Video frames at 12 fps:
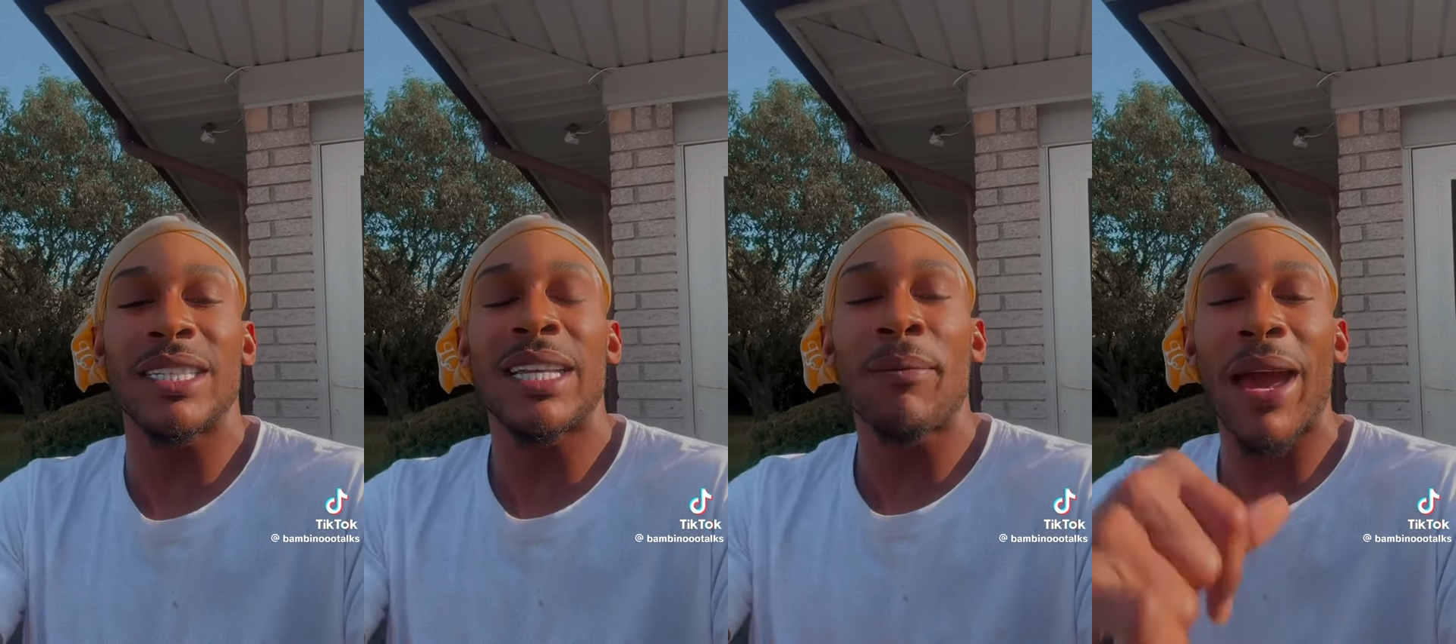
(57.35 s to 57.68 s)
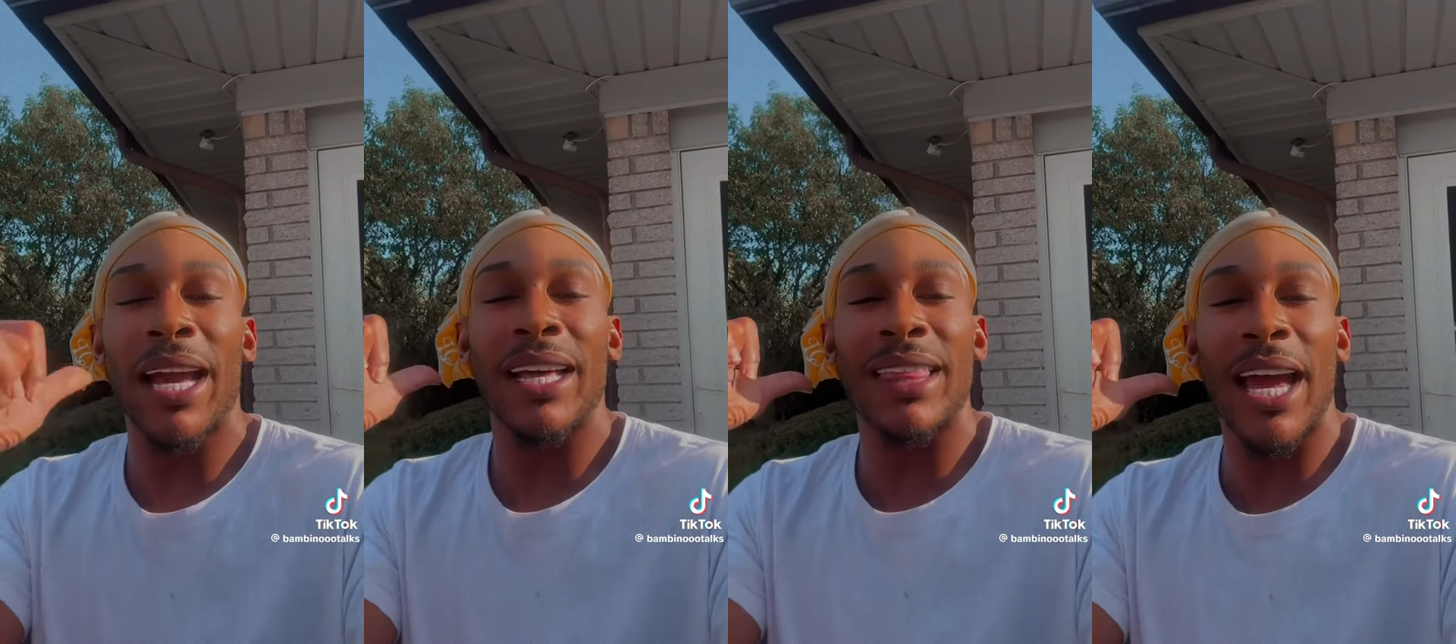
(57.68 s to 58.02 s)
sit
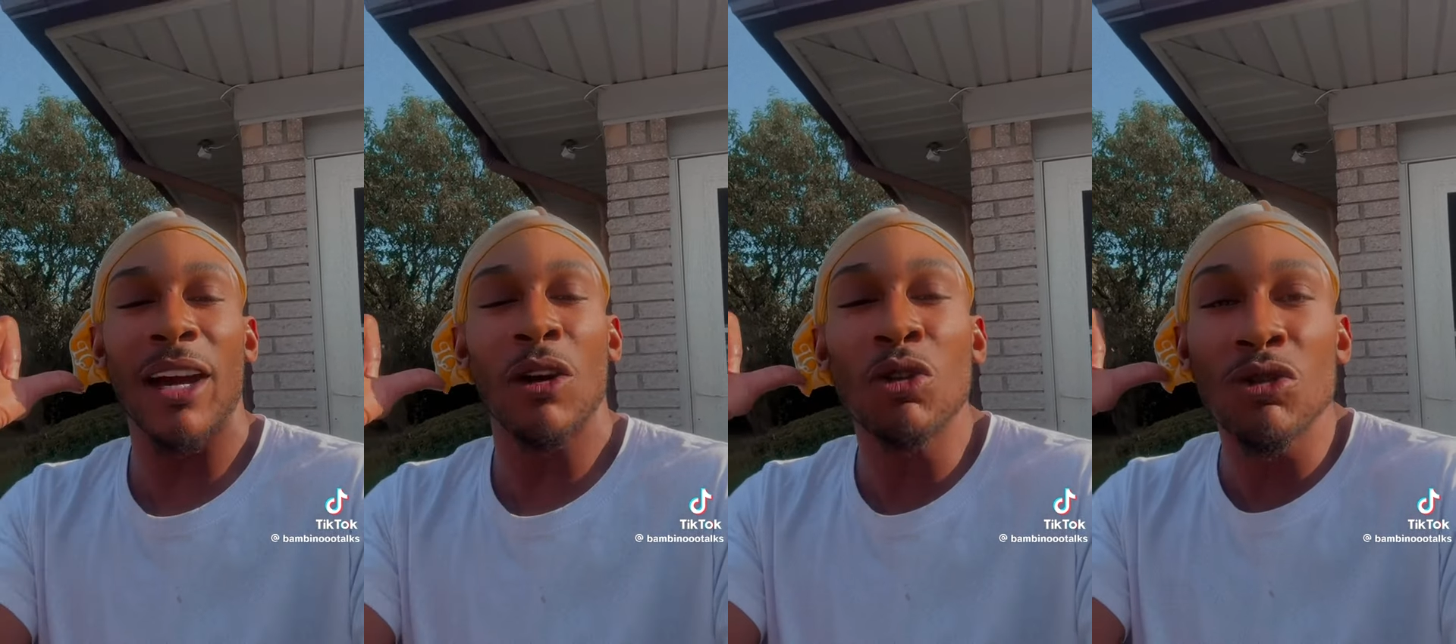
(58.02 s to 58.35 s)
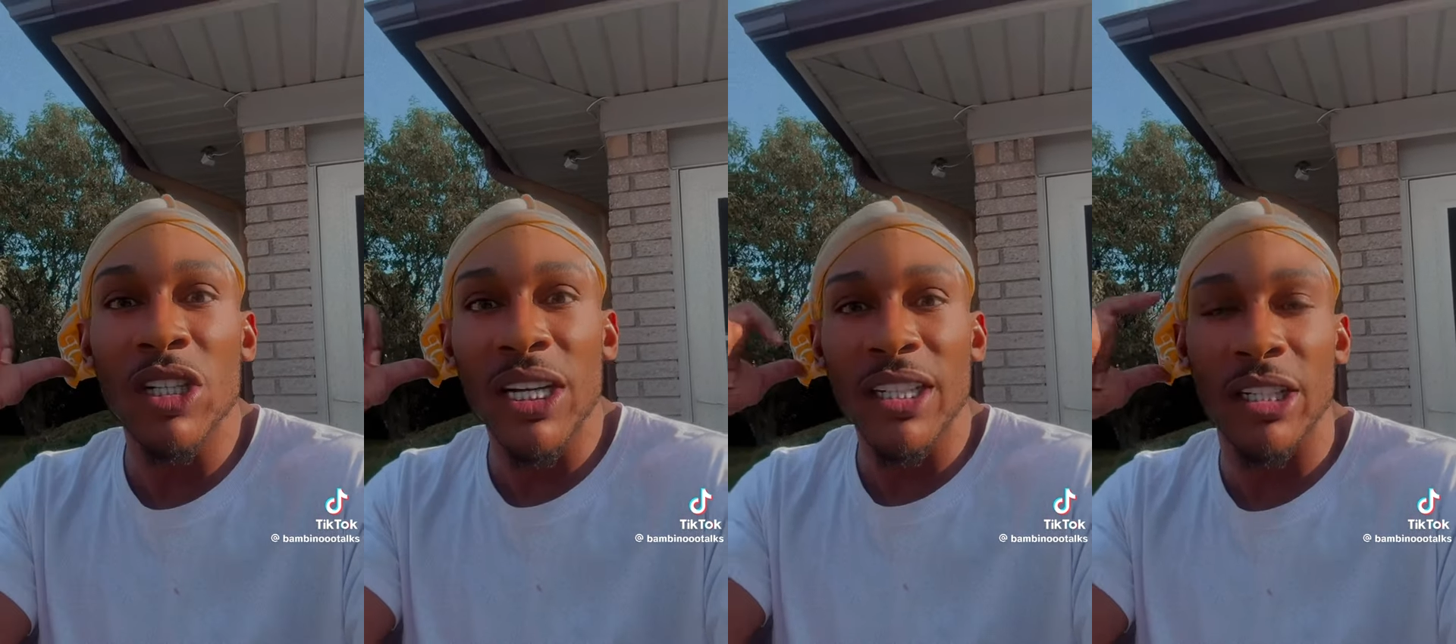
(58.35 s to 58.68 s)
back and think,
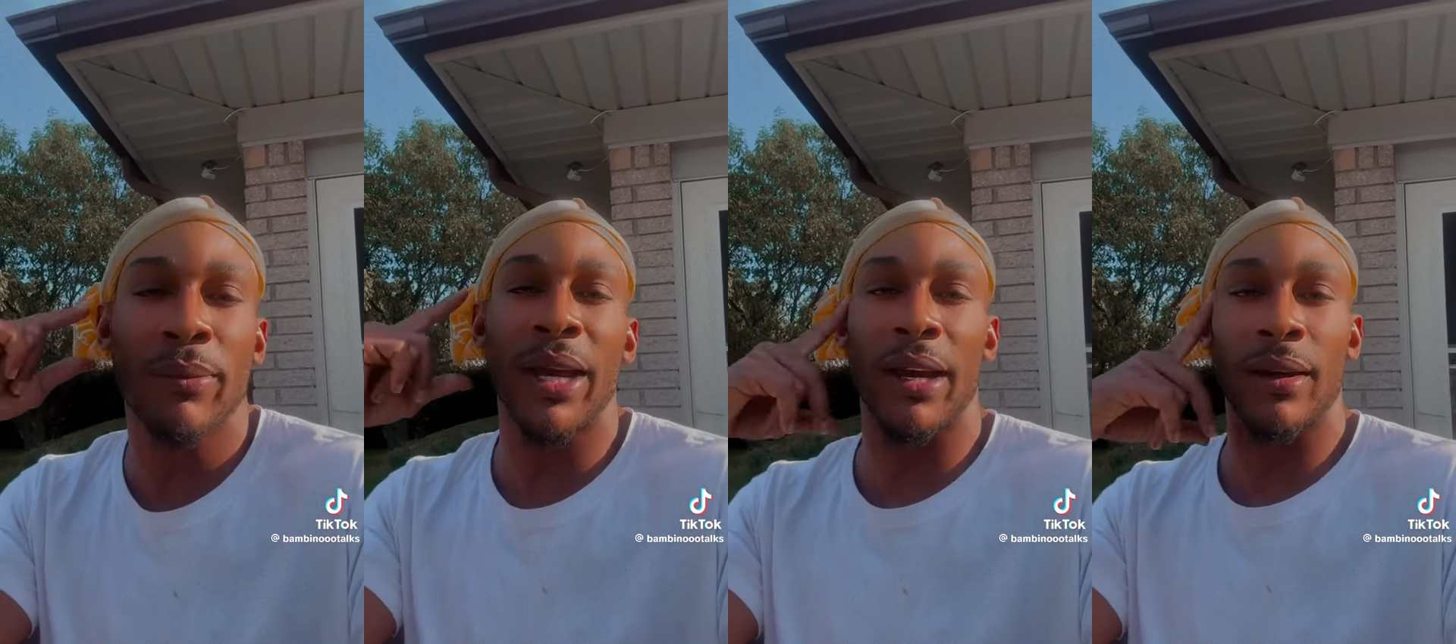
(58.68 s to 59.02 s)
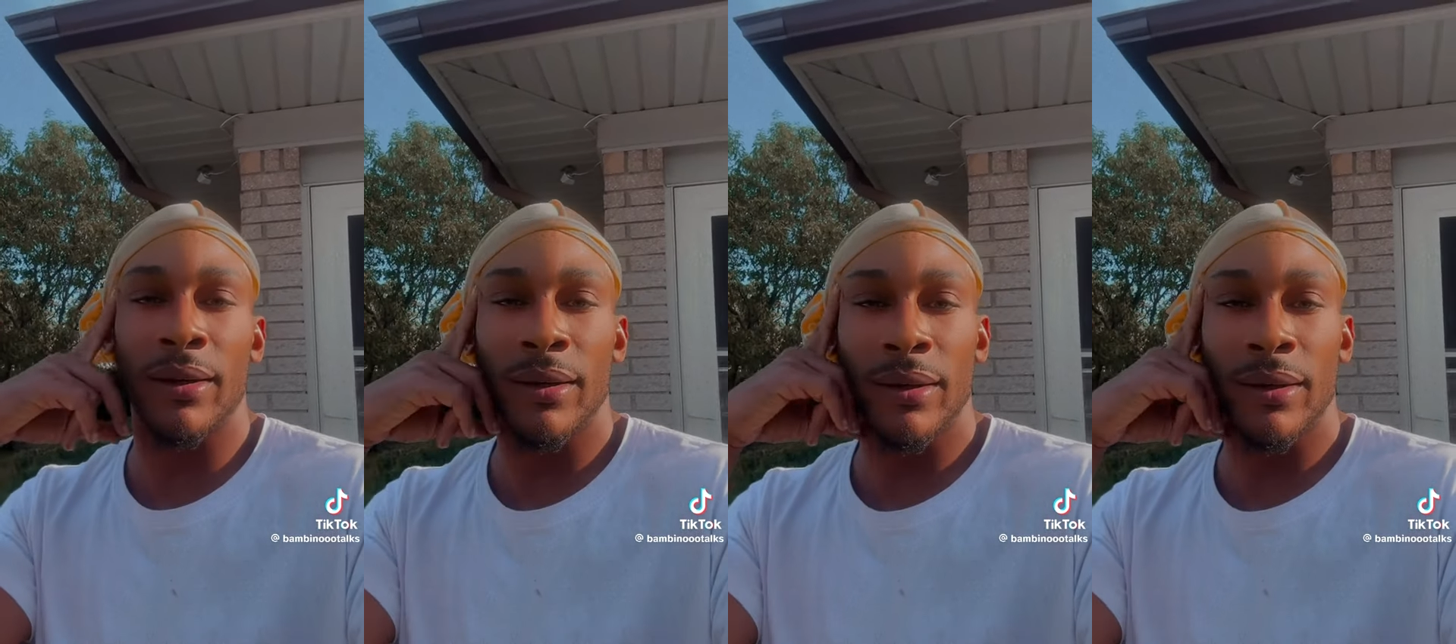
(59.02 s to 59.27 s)
who judging me?